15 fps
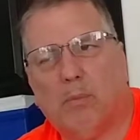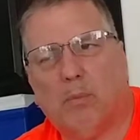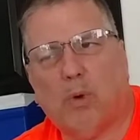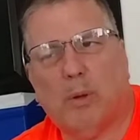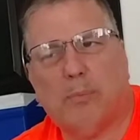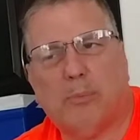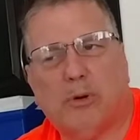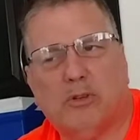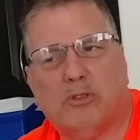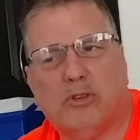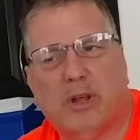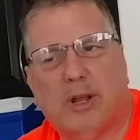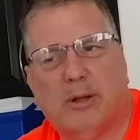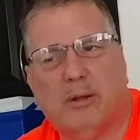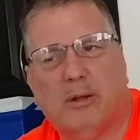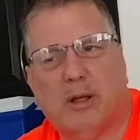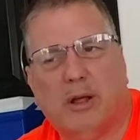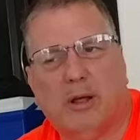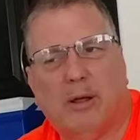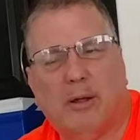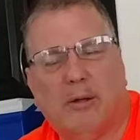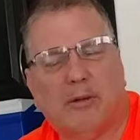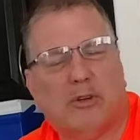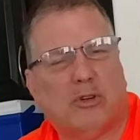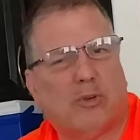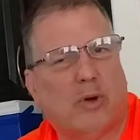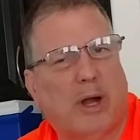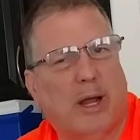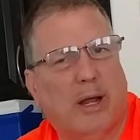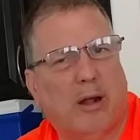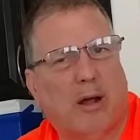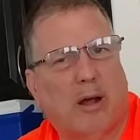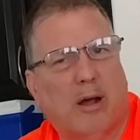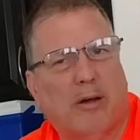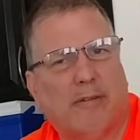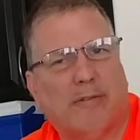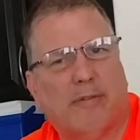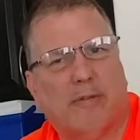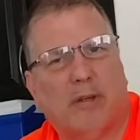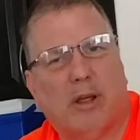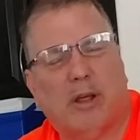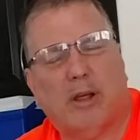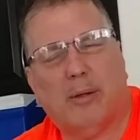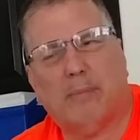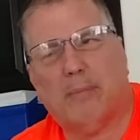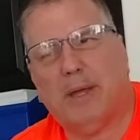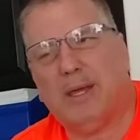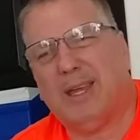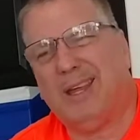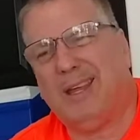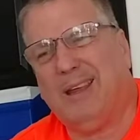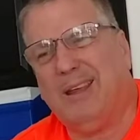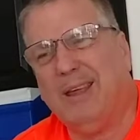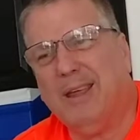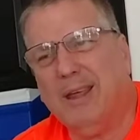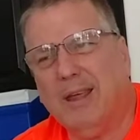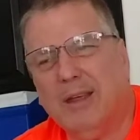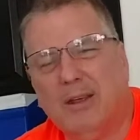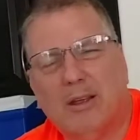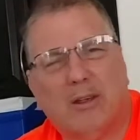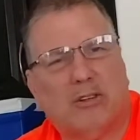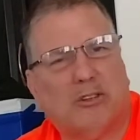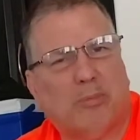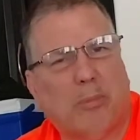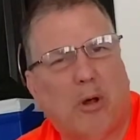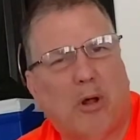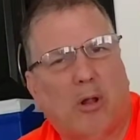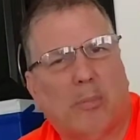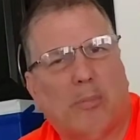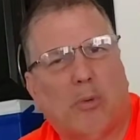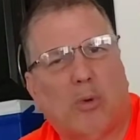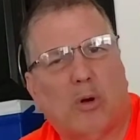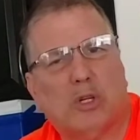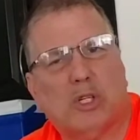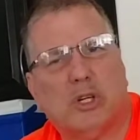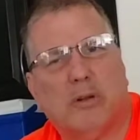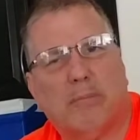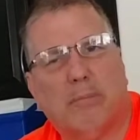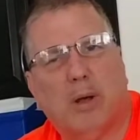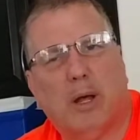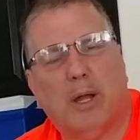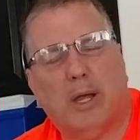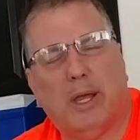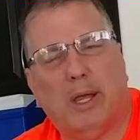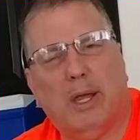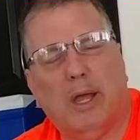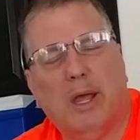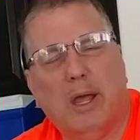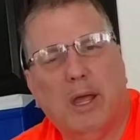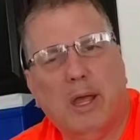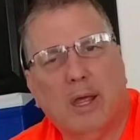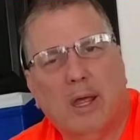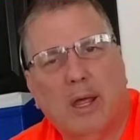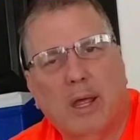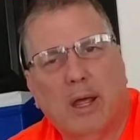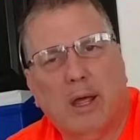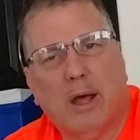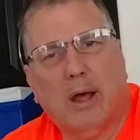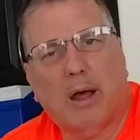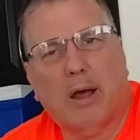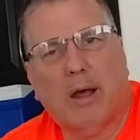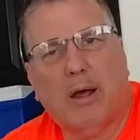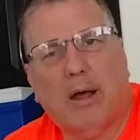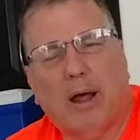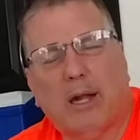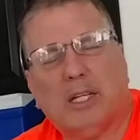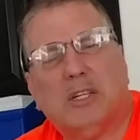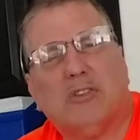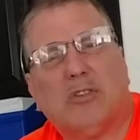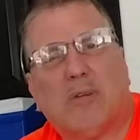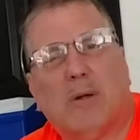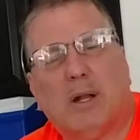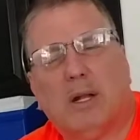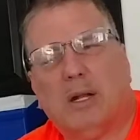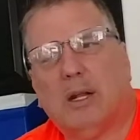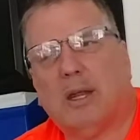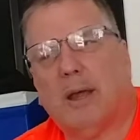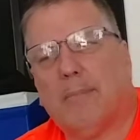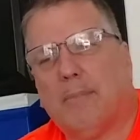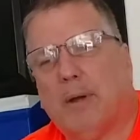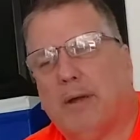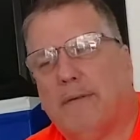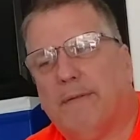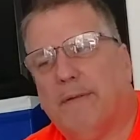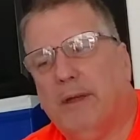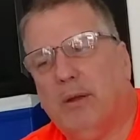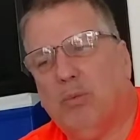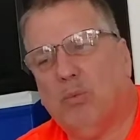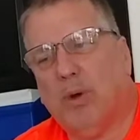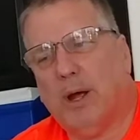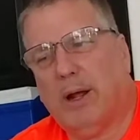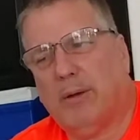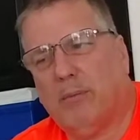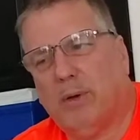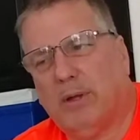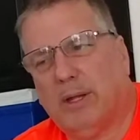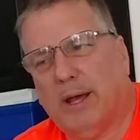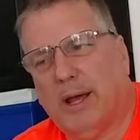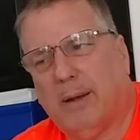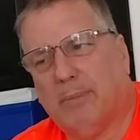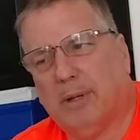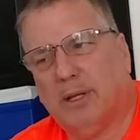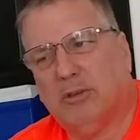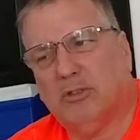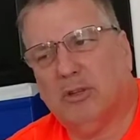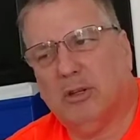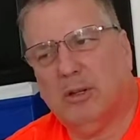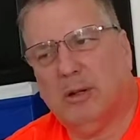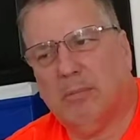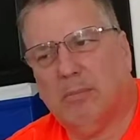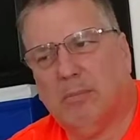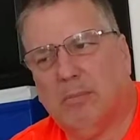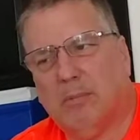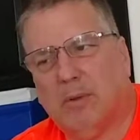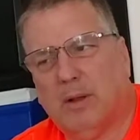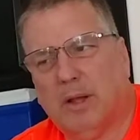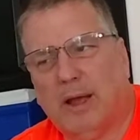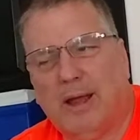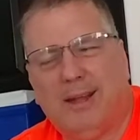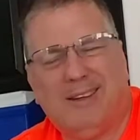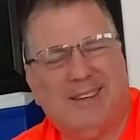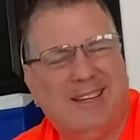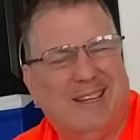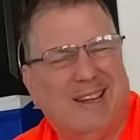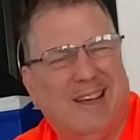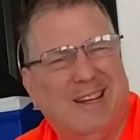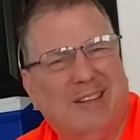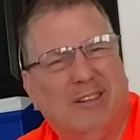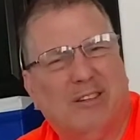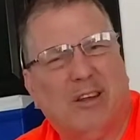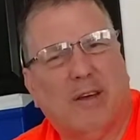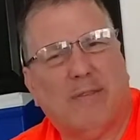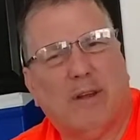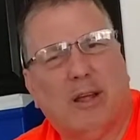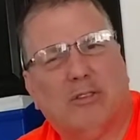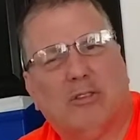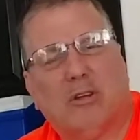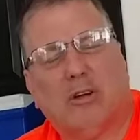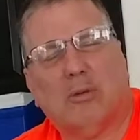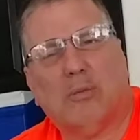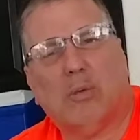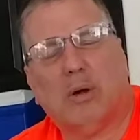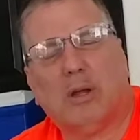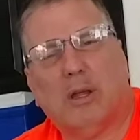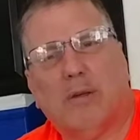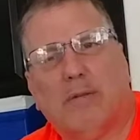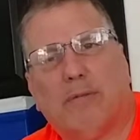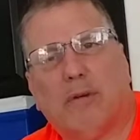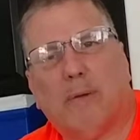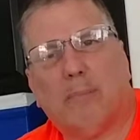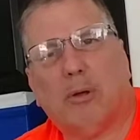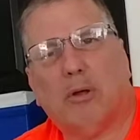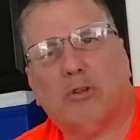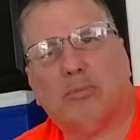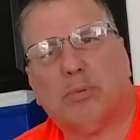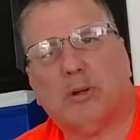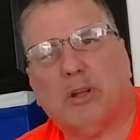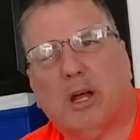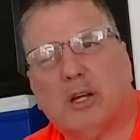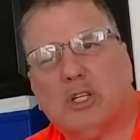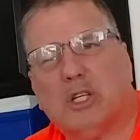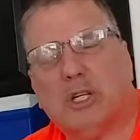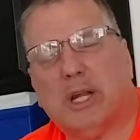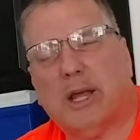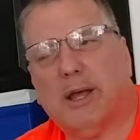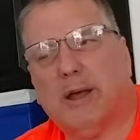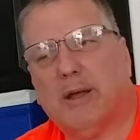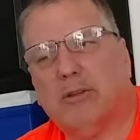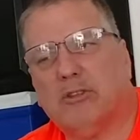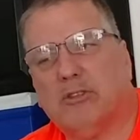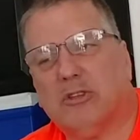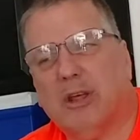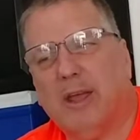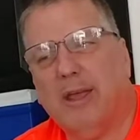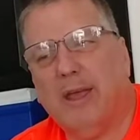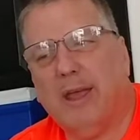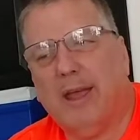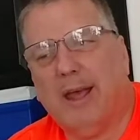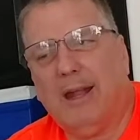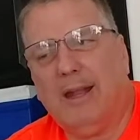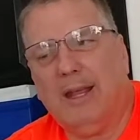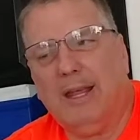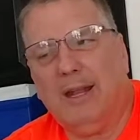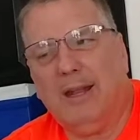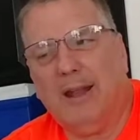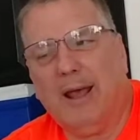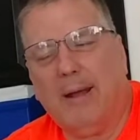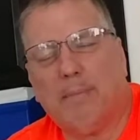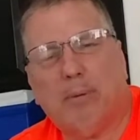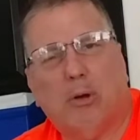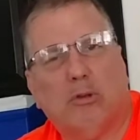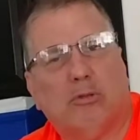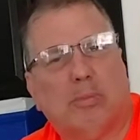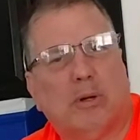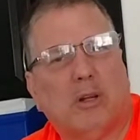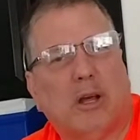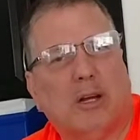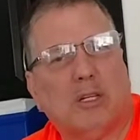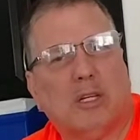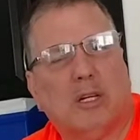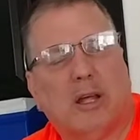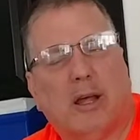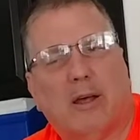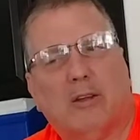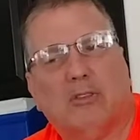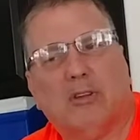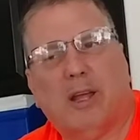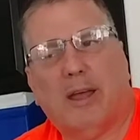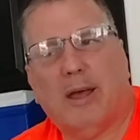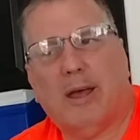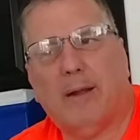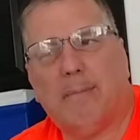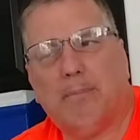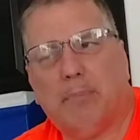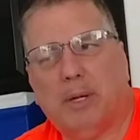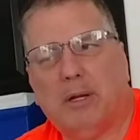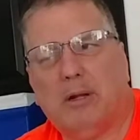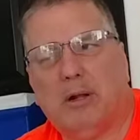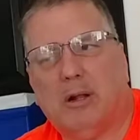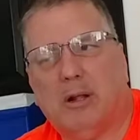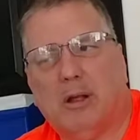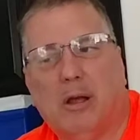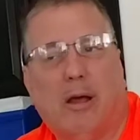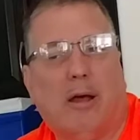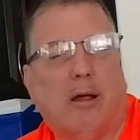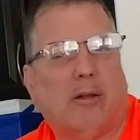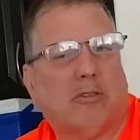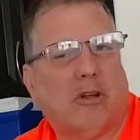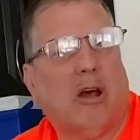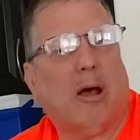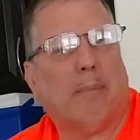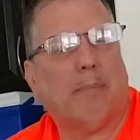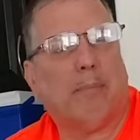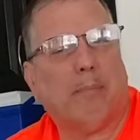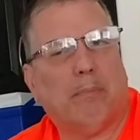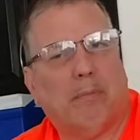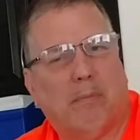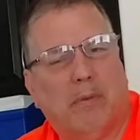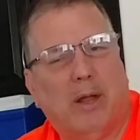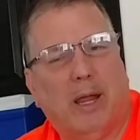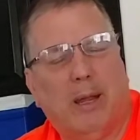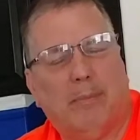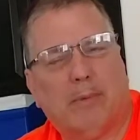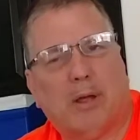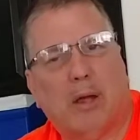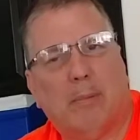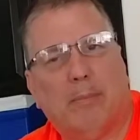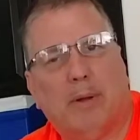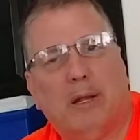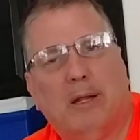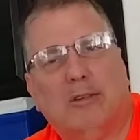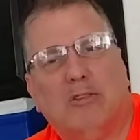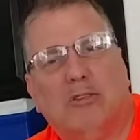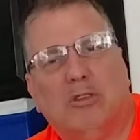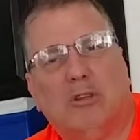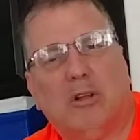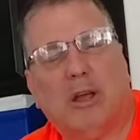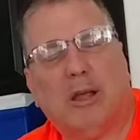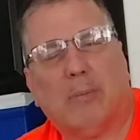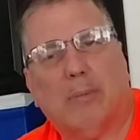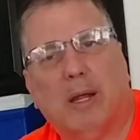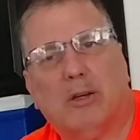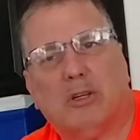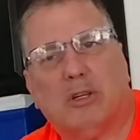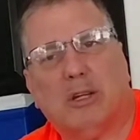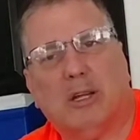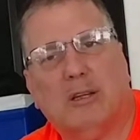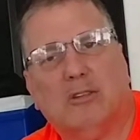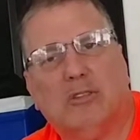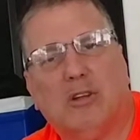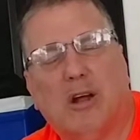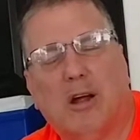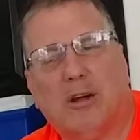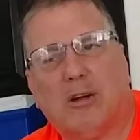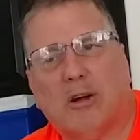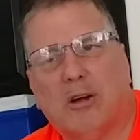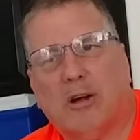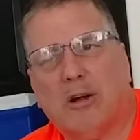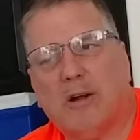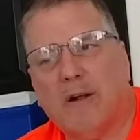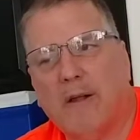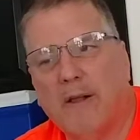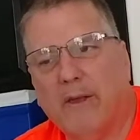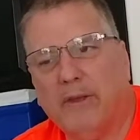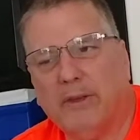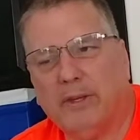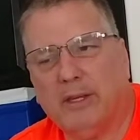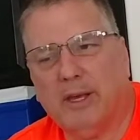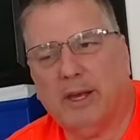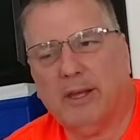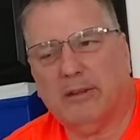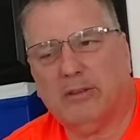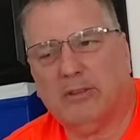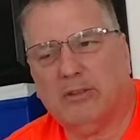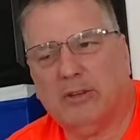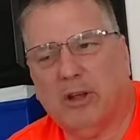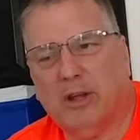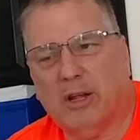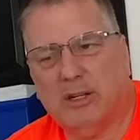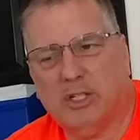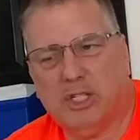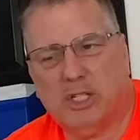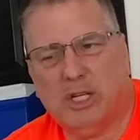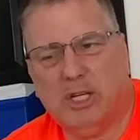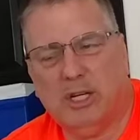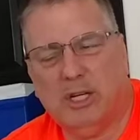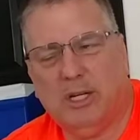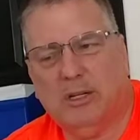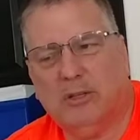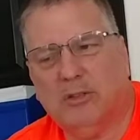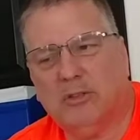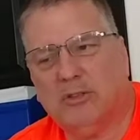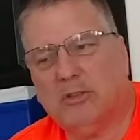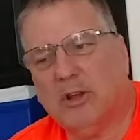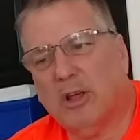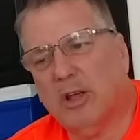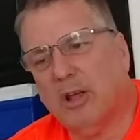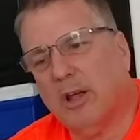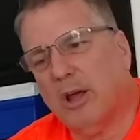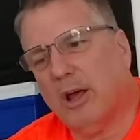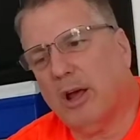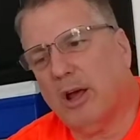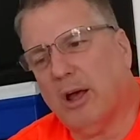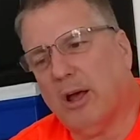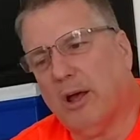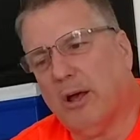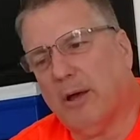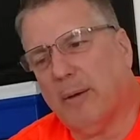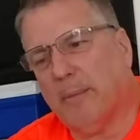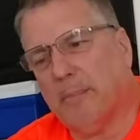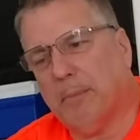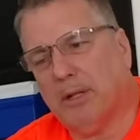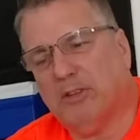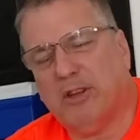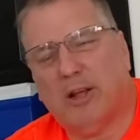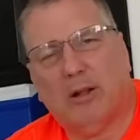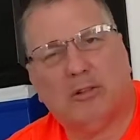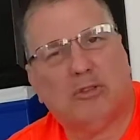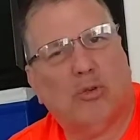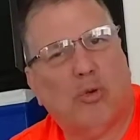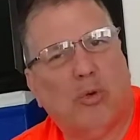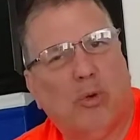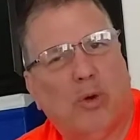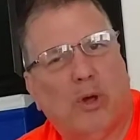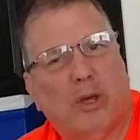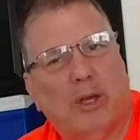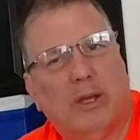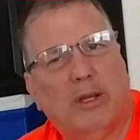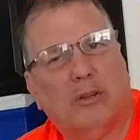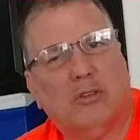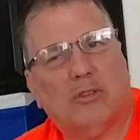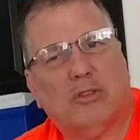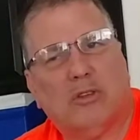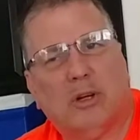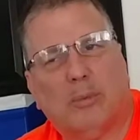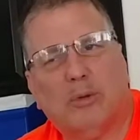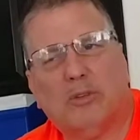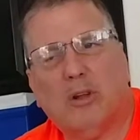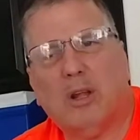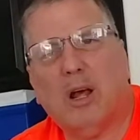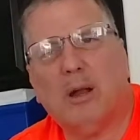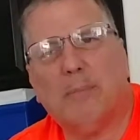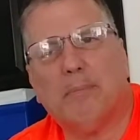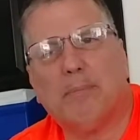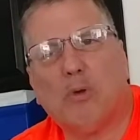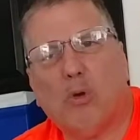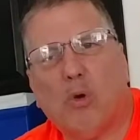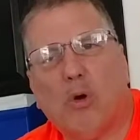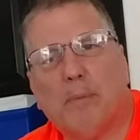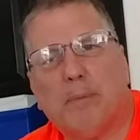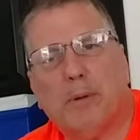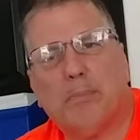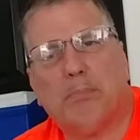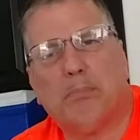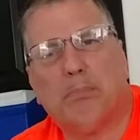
1% trade-off, making a small portion of money. I just wanted to get my feet wet with that because in 1997 I started working for a post-production house, and in that post-production house they had big top name companies too, like Major League Soccer, Yes, Jeans, Mattel Toys. There was a lot of corporate